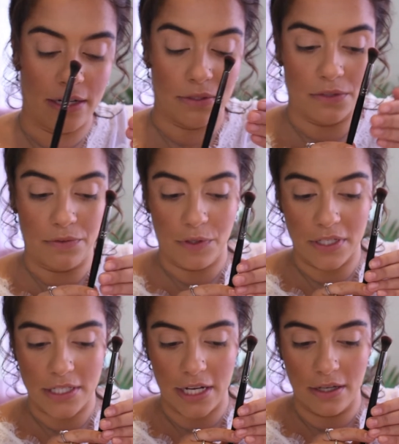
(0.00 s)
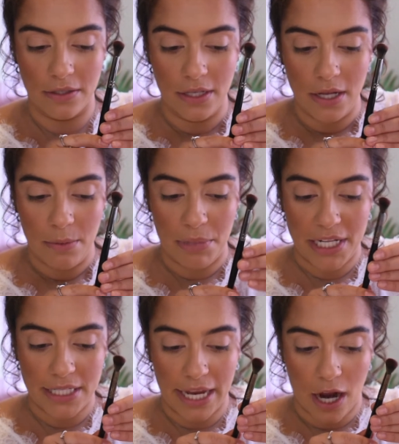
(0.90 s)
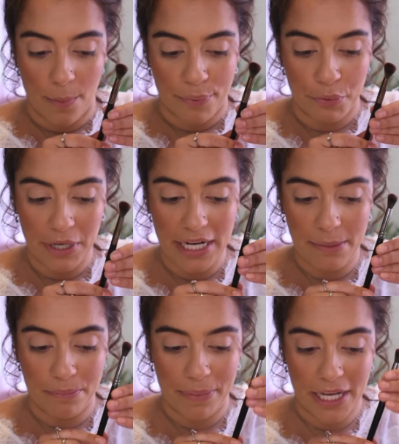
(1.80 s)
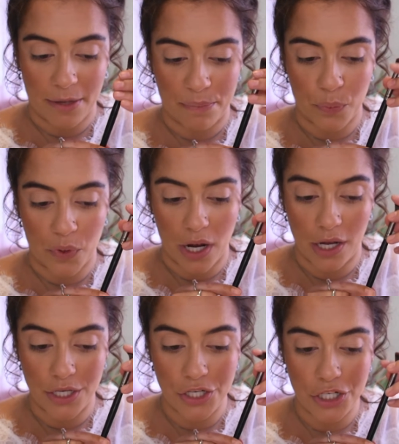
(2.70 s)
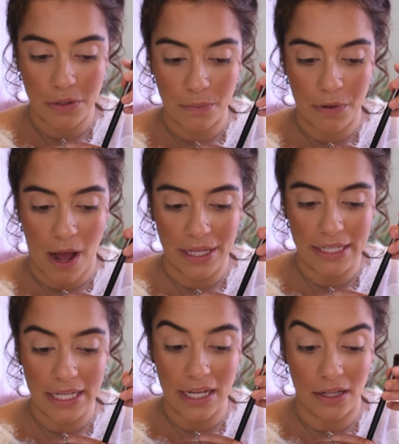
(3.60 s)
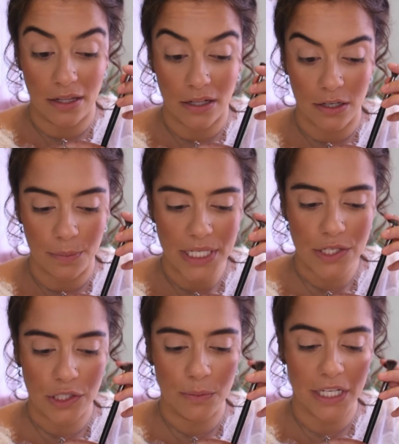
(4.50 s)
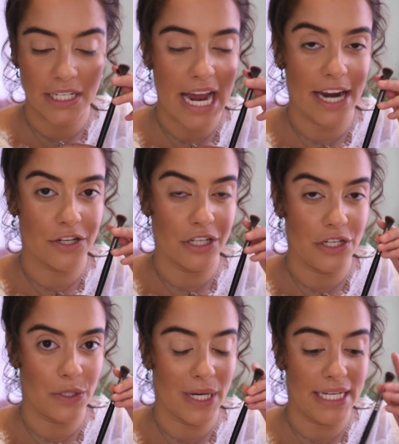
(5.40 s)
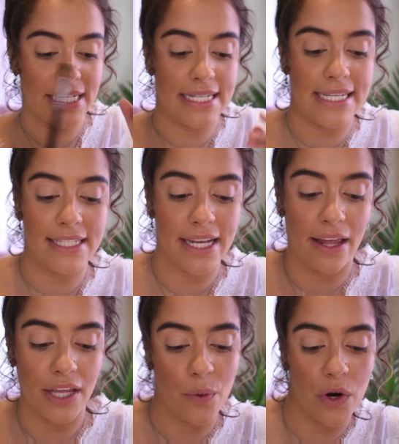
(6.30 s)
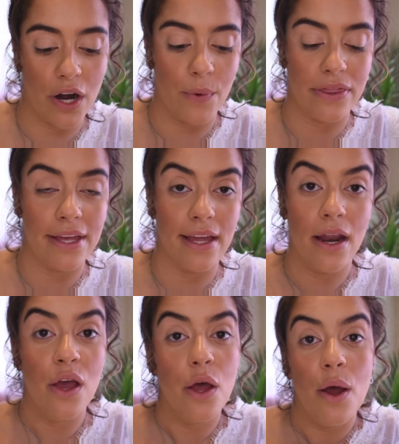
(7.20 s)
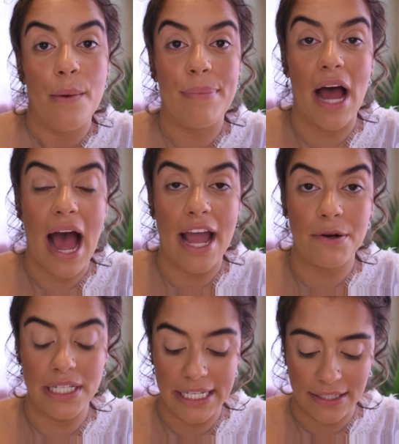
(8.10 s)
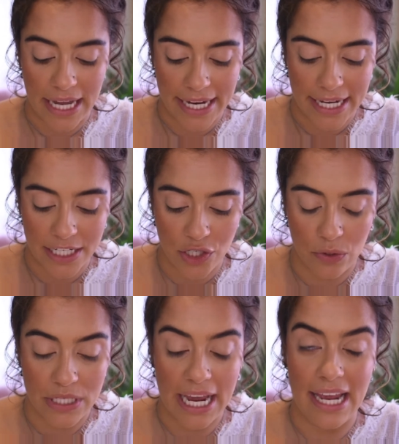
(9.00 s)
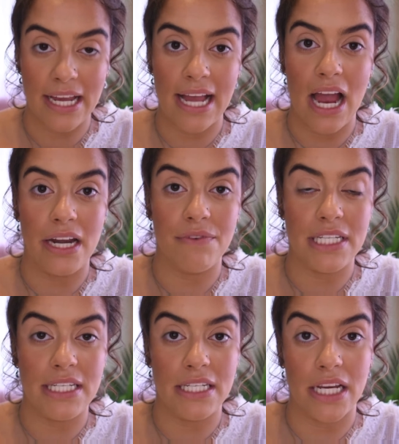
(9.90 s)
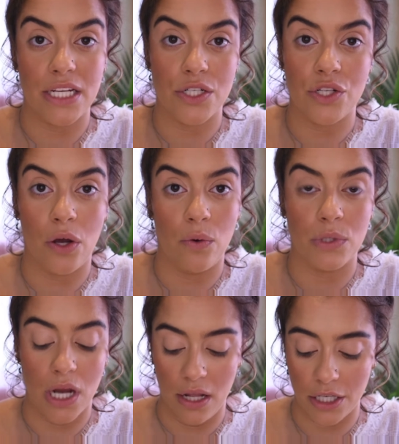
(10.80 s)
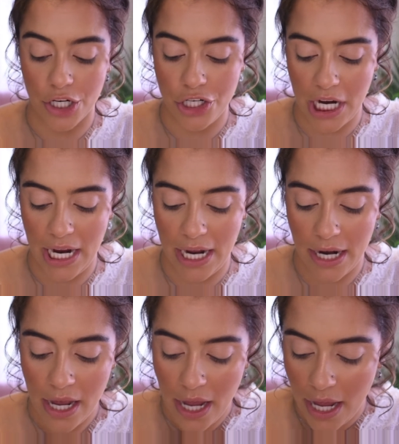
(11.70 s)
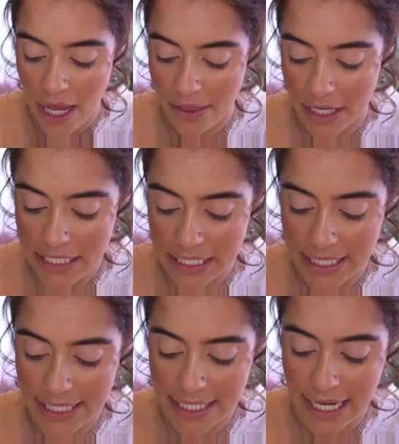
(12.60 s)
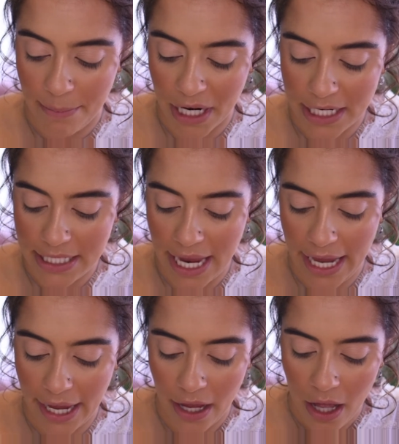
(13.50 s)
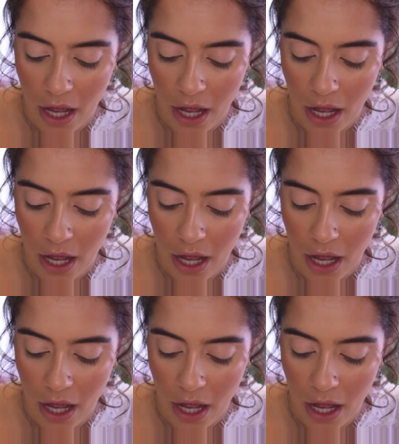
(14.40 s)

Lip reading: don't know if you can tell, but it's like a pretty big brush. Probably like a little bit too big to actually do any detailing work with it. But I really like it to take kind of a skin tone color shade. In this instance, I'm going to take